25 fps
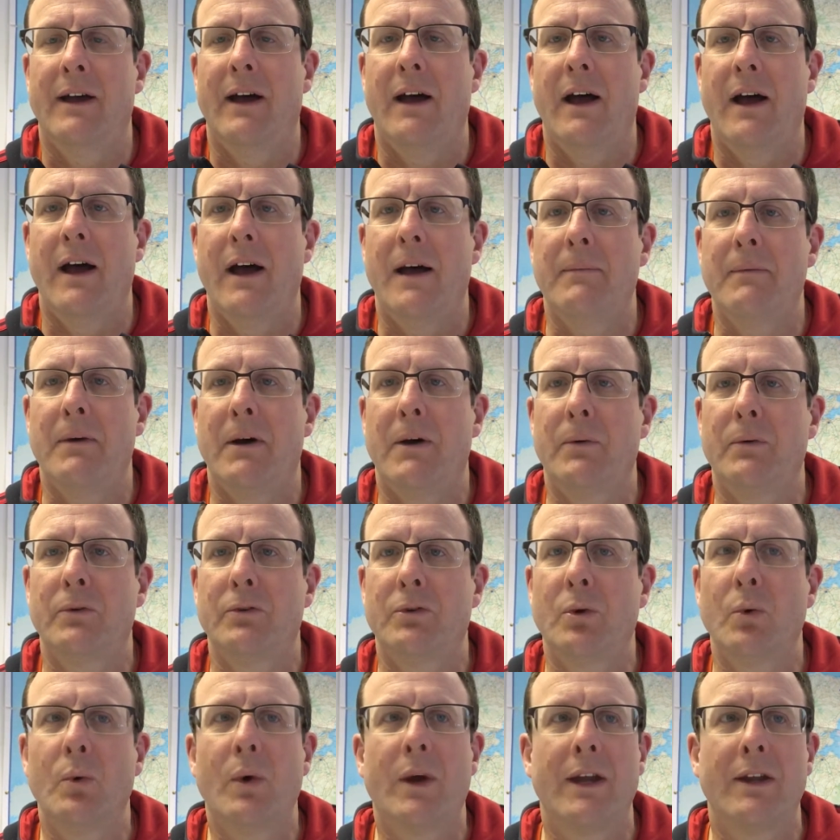I was
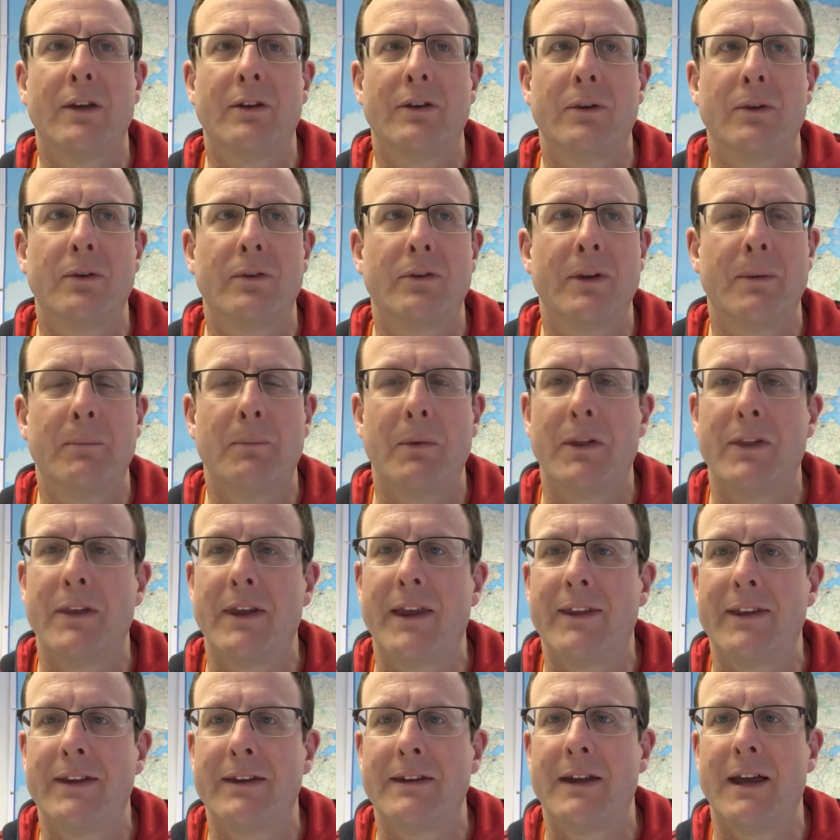talking to someone the
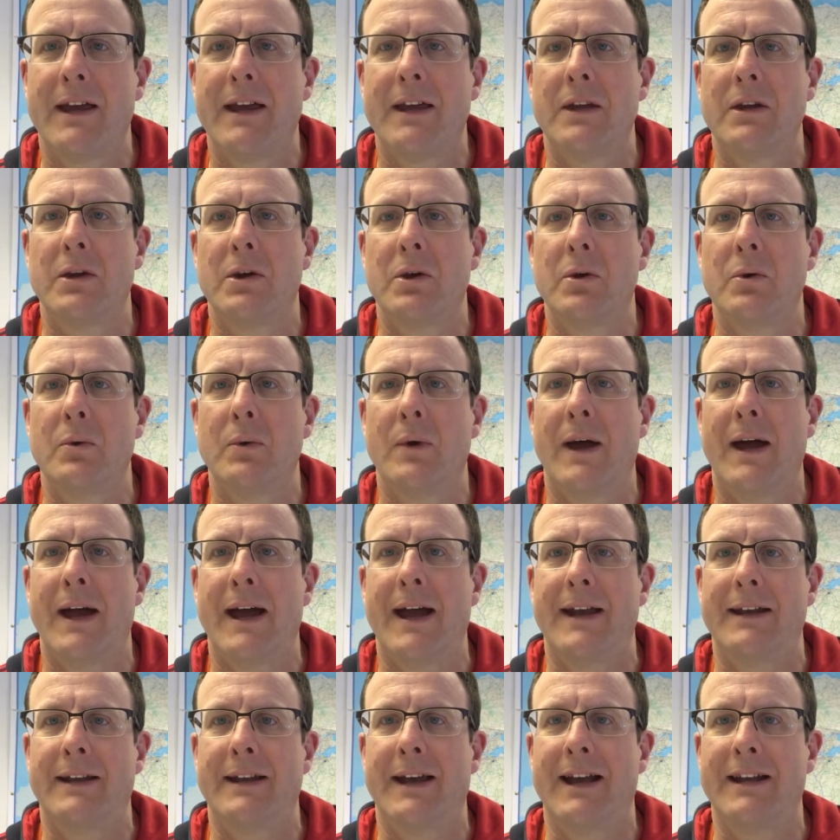other day who
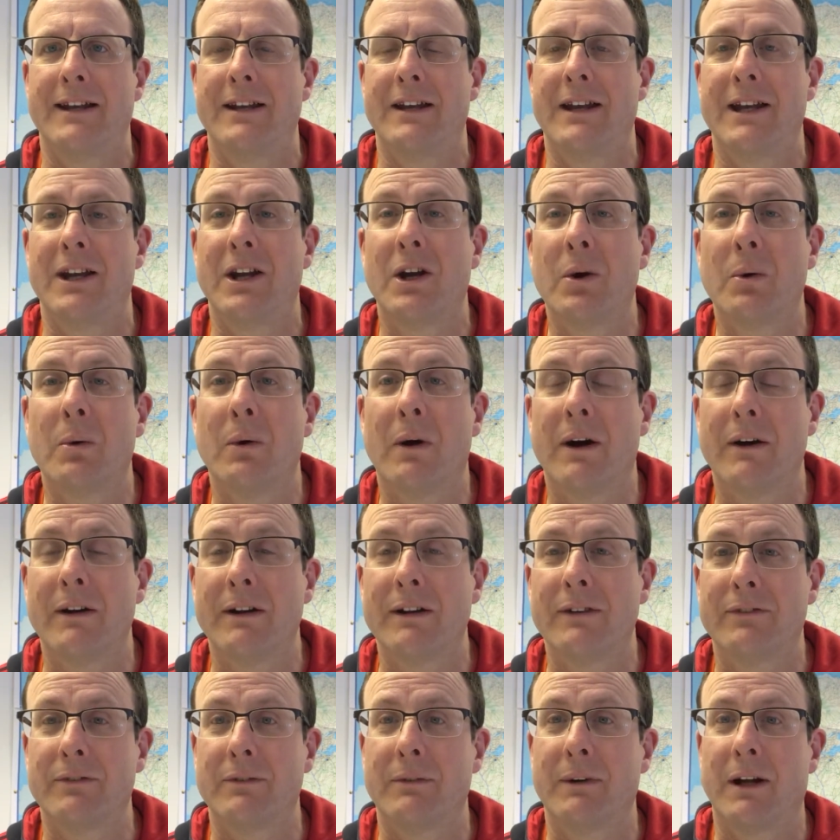had an inquiry
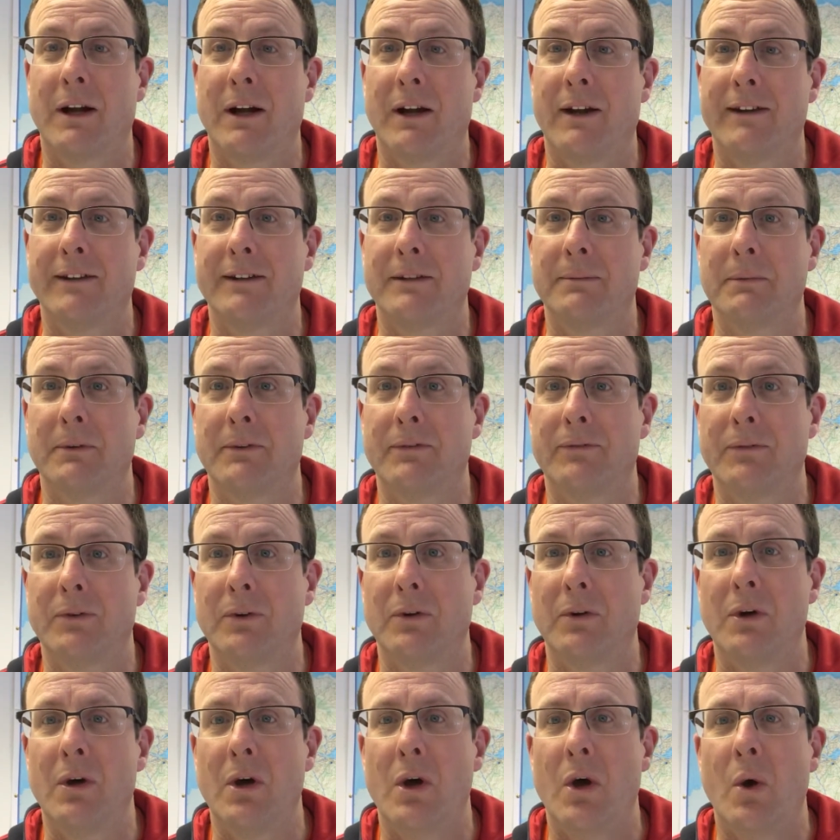from a customer
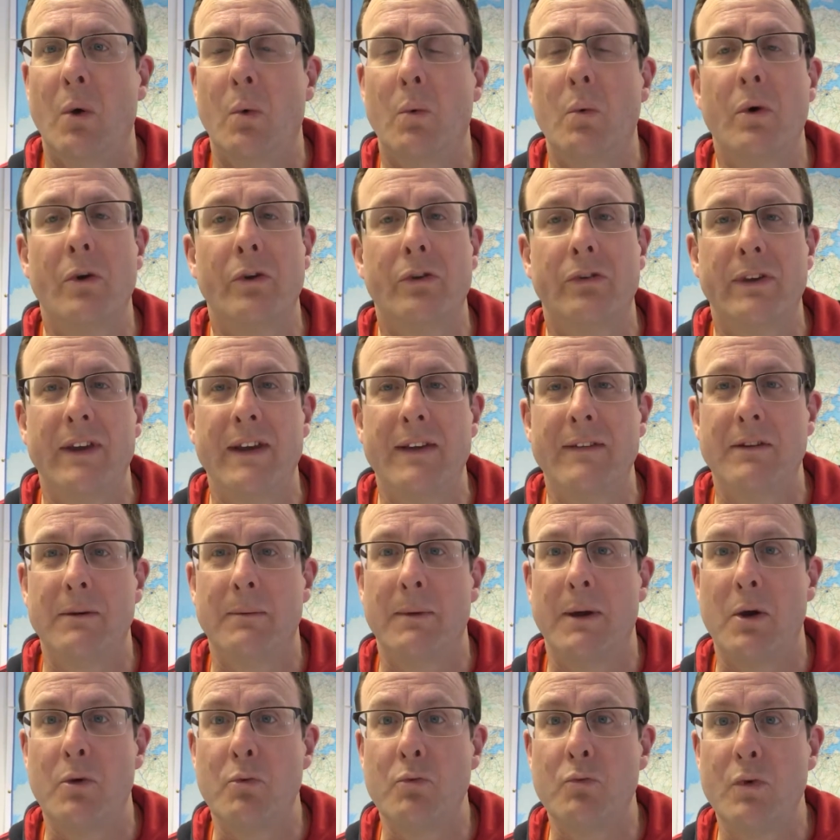for what seemed to
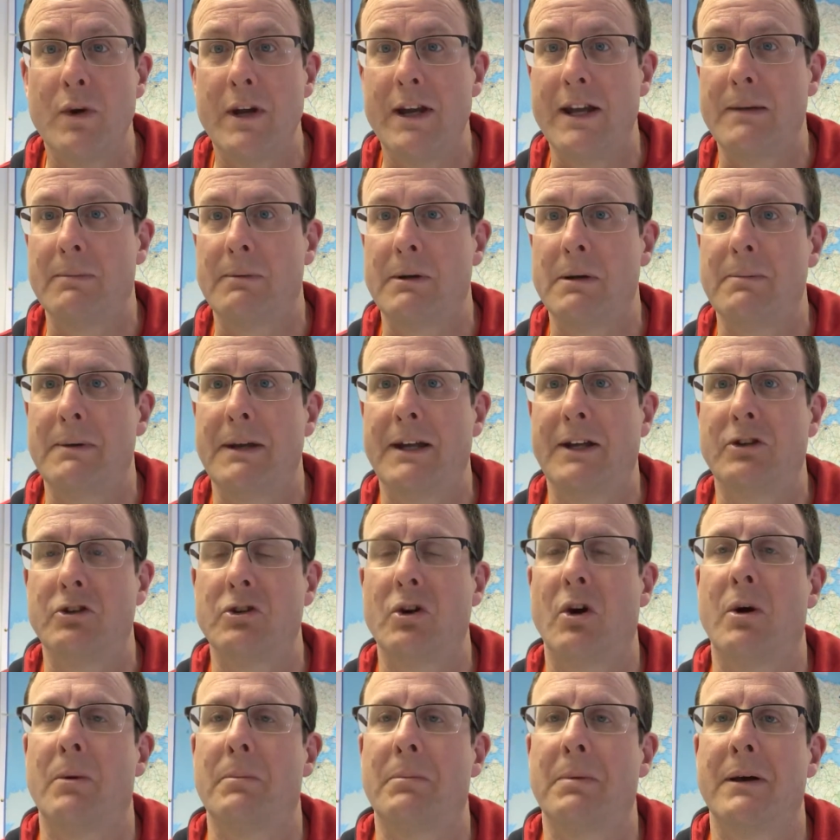be a reasonably big
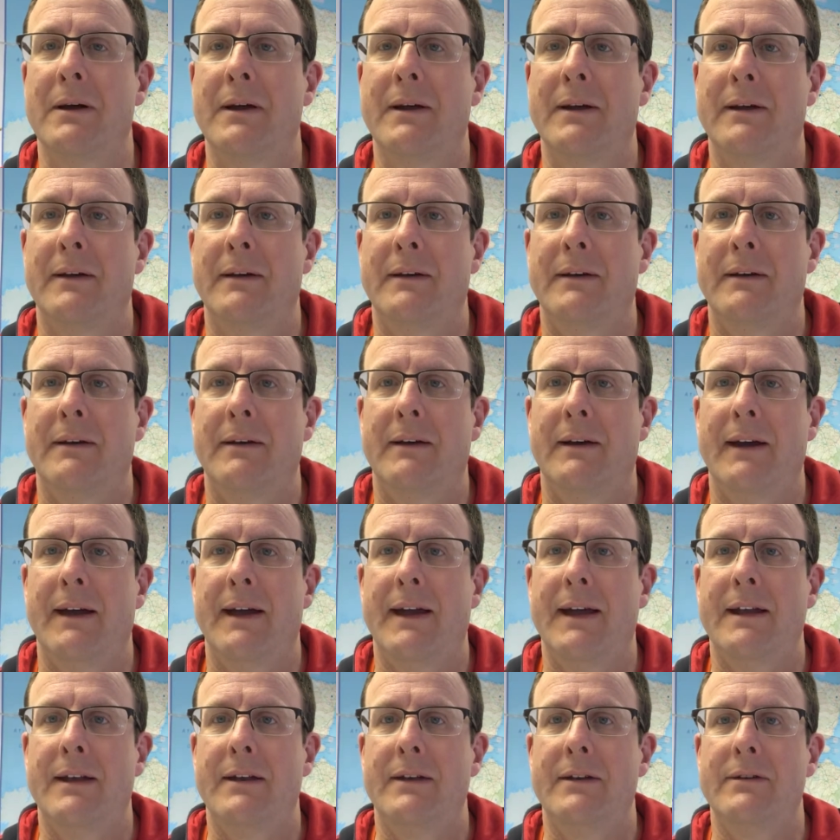job,
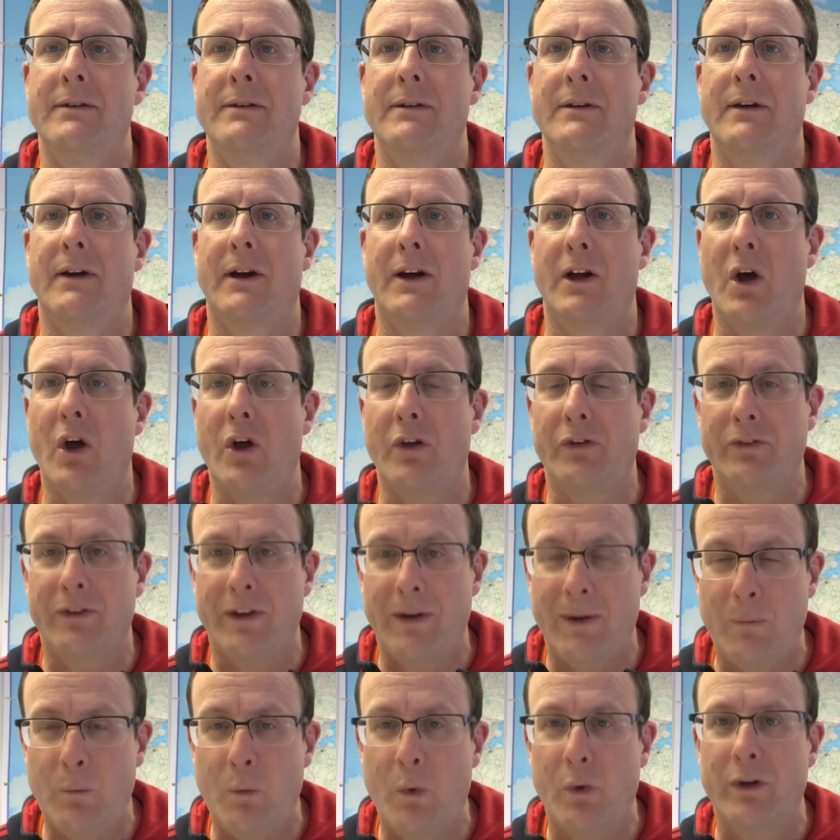and I asked
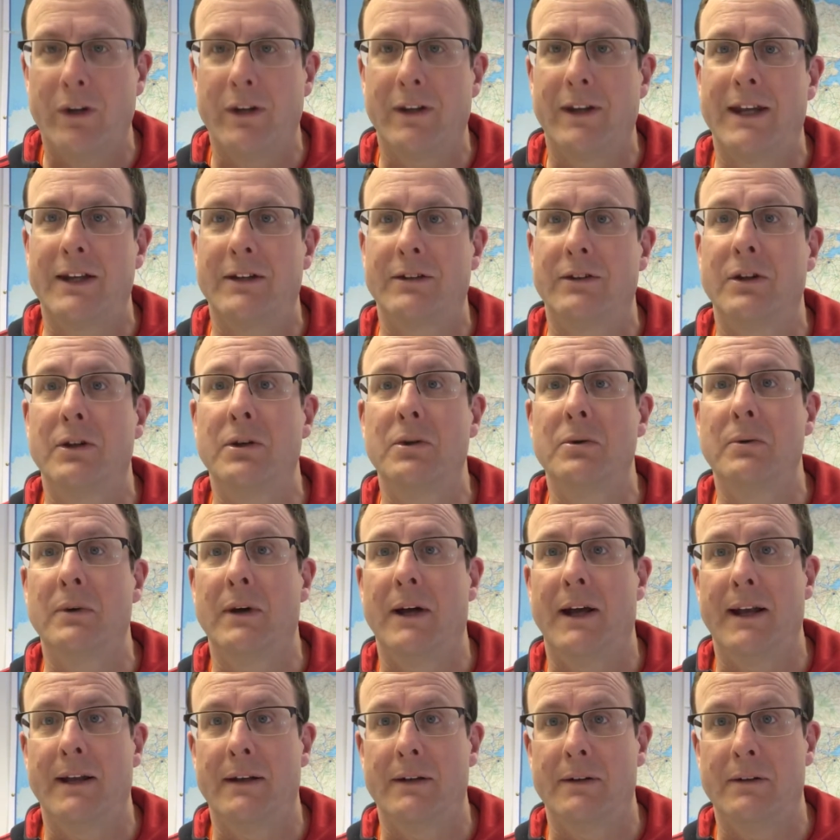what did they do,
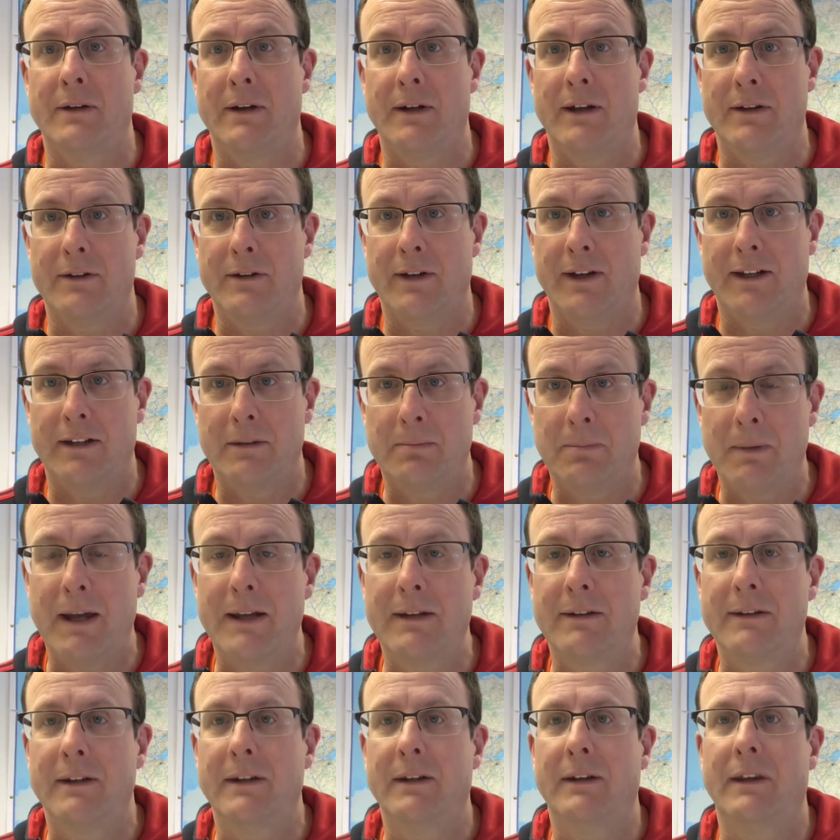and as I
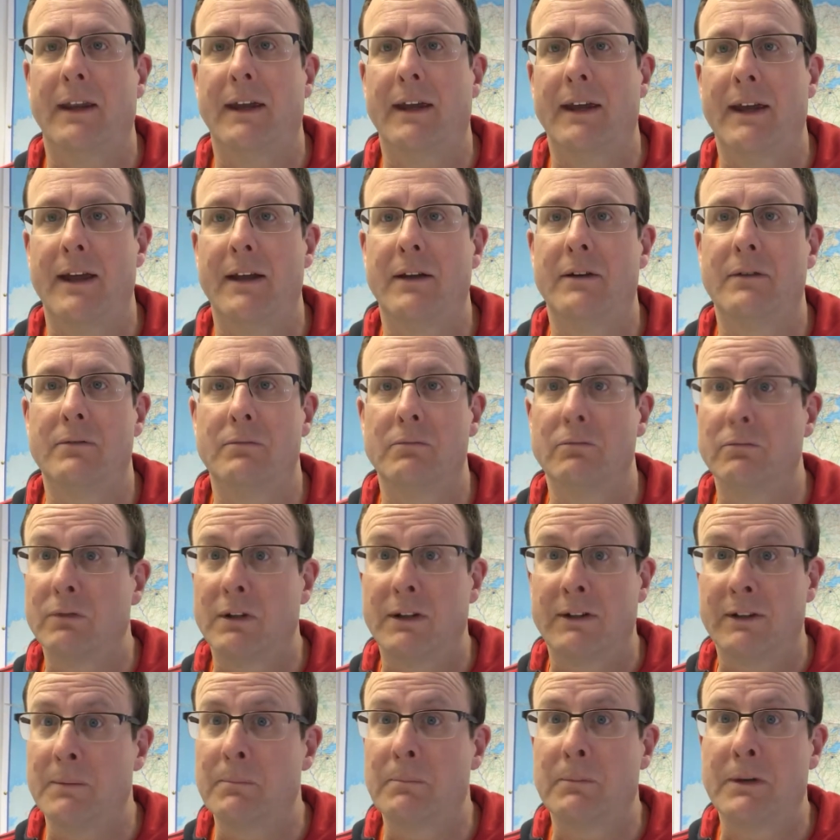expected, they had
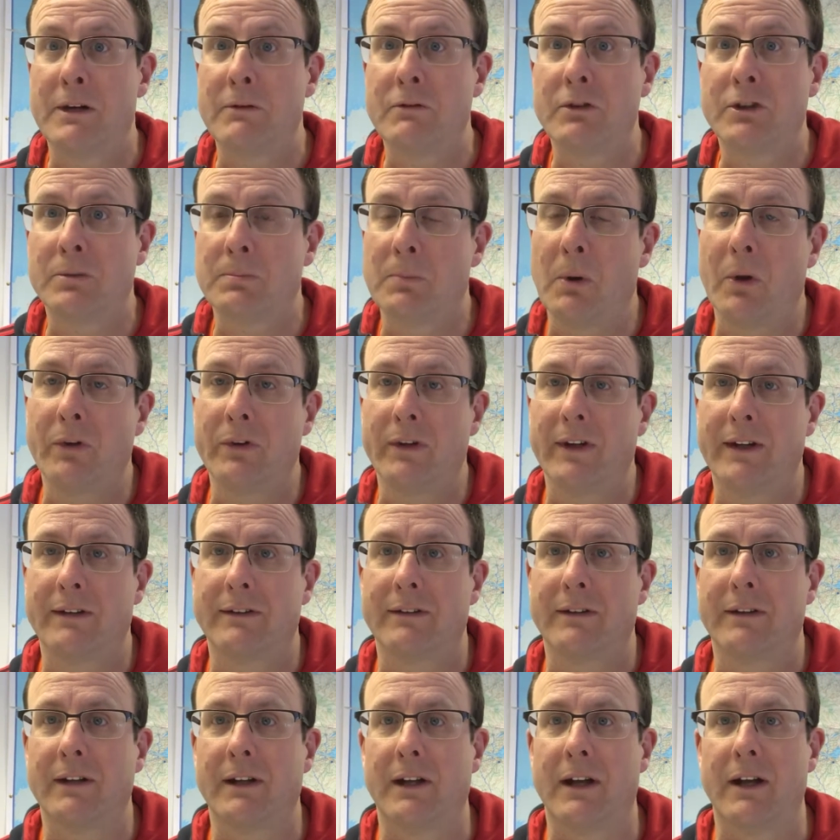simply responded
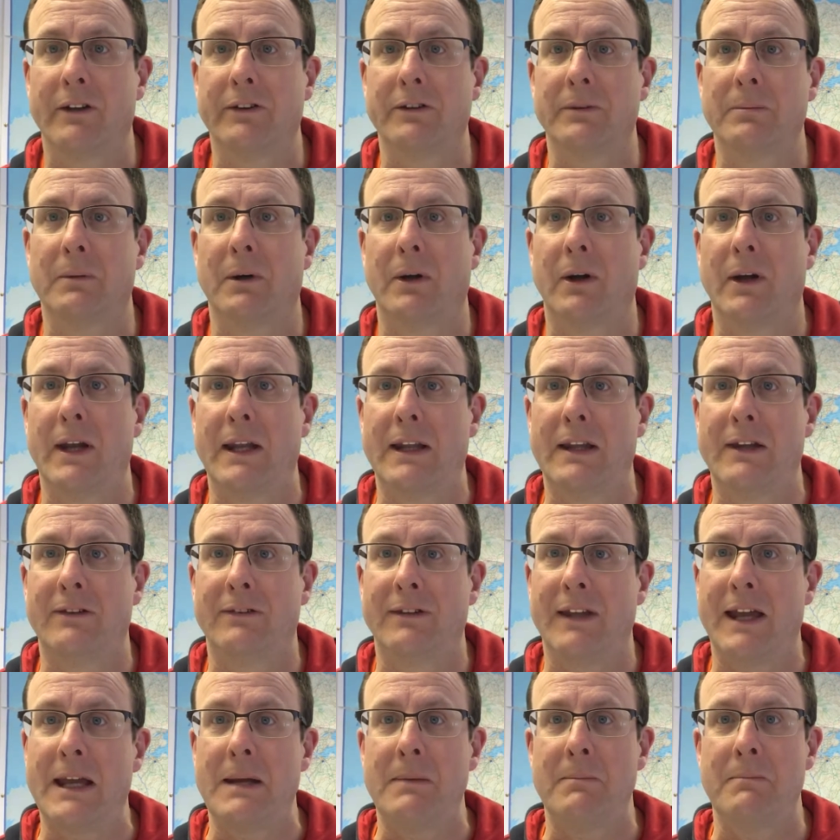to the customer in the
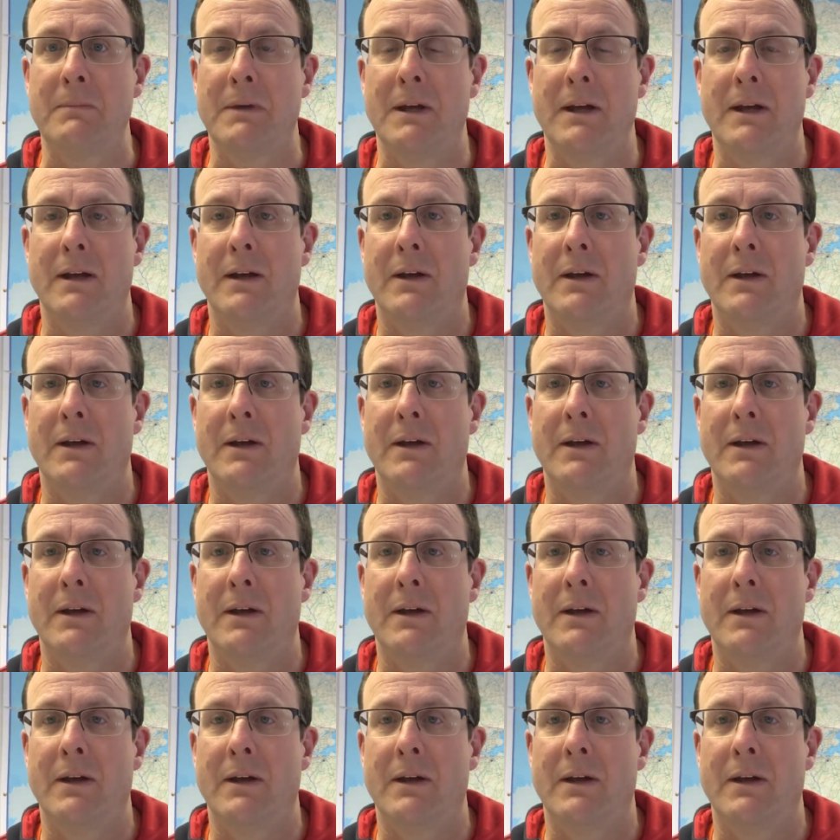same